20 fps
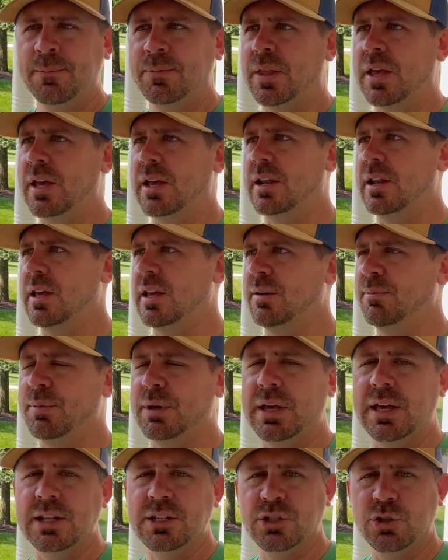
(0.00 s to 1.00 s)
it
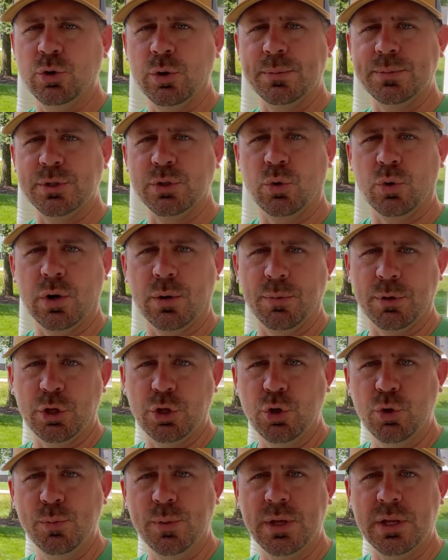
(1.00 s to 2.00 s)
begins to absorb
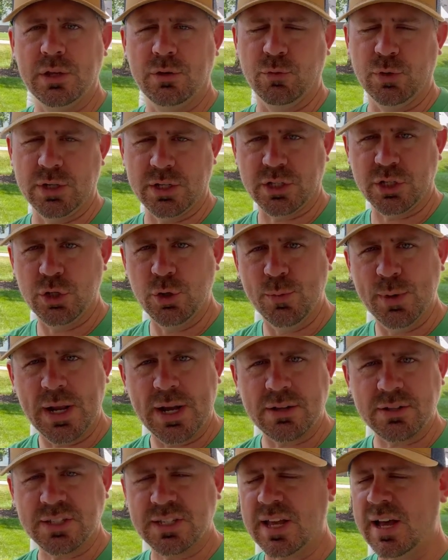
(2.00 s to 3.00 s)
humid. When it's humid
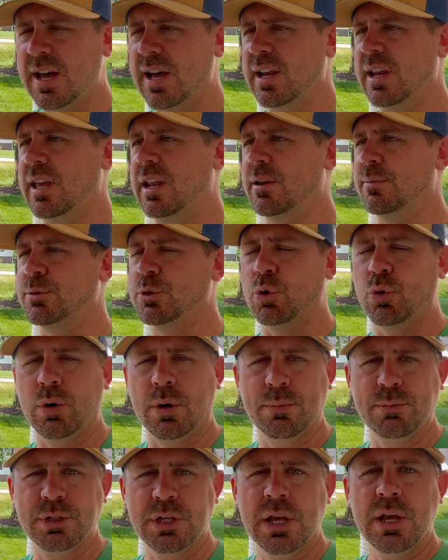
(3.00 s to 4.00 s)
outside, it
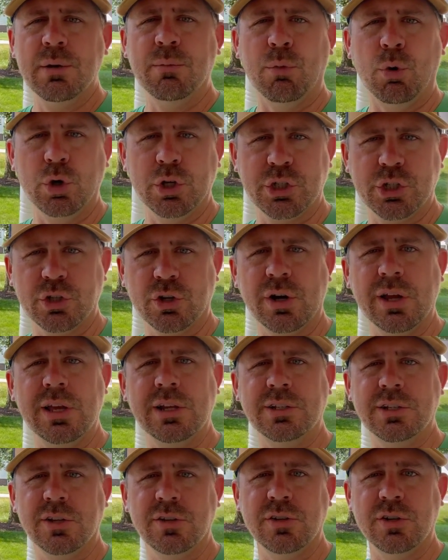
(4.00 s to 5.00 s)
absorbs moisture
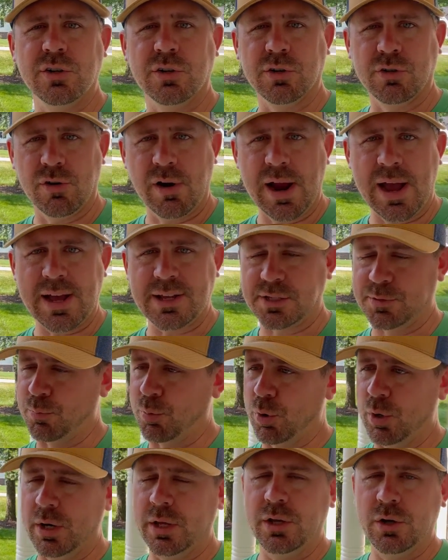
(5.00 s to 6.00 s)
into your grass.
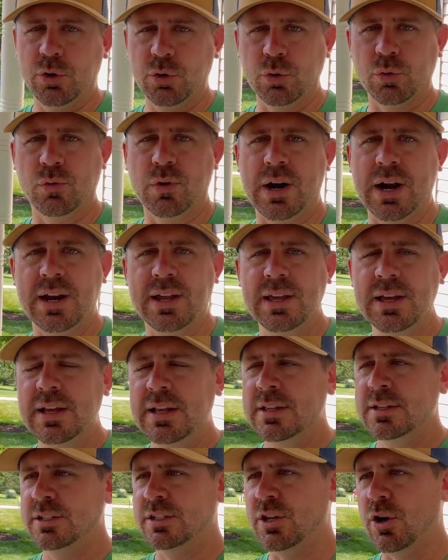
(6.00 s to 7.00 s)
Pretty cool, right?
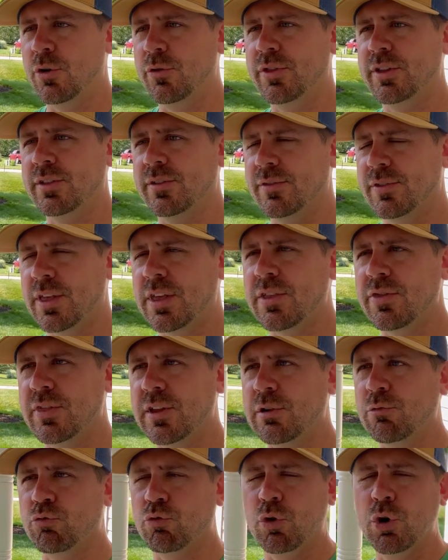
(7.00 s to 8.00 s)
So
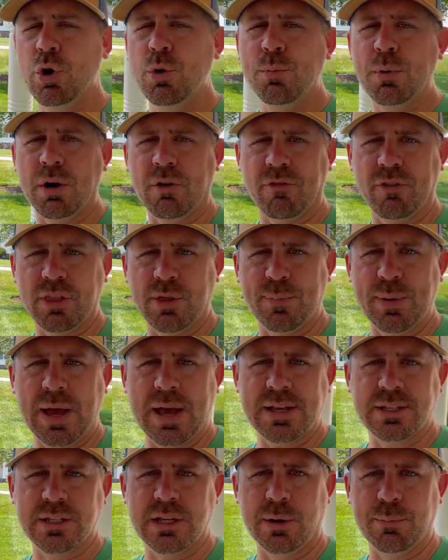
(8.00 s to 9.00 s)
the rumor for the
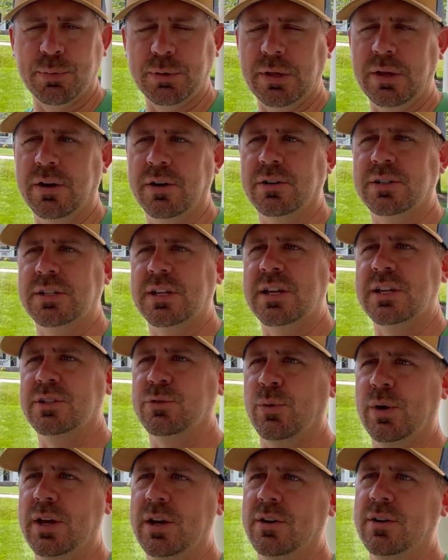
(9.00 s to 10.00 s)
past couple of years is,
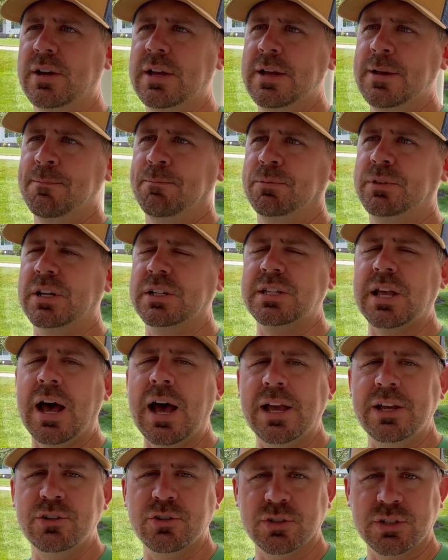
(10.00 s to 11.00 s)
well, does
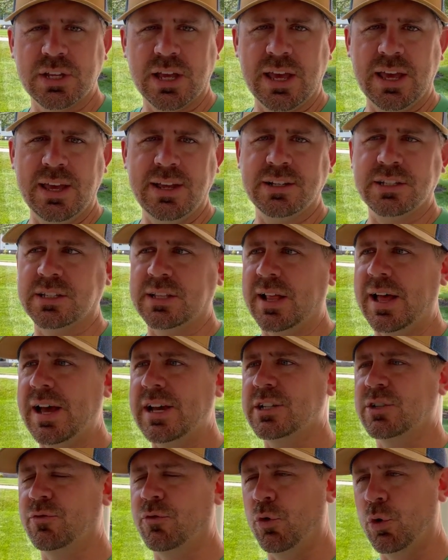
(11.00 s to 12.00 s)
Hydretain
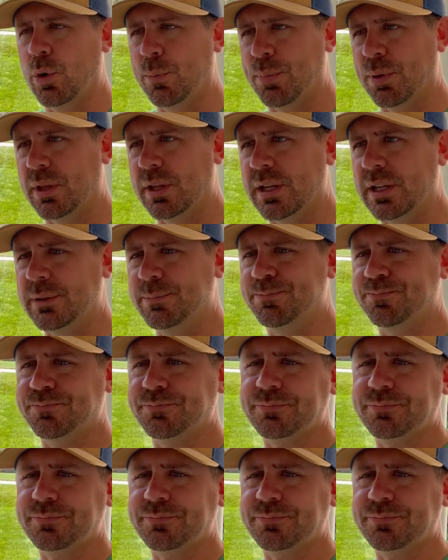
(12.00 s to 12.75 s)
slash FOURPlay,